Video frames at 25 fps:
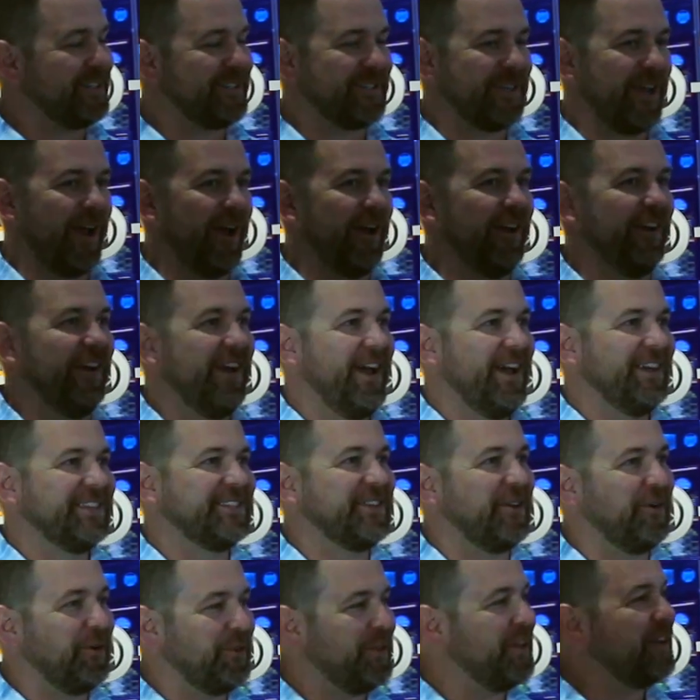
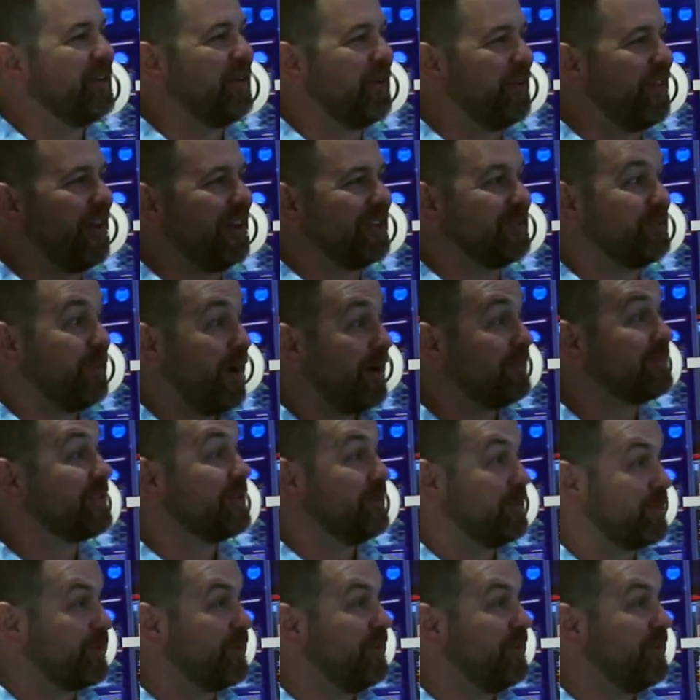So I think all those bumps and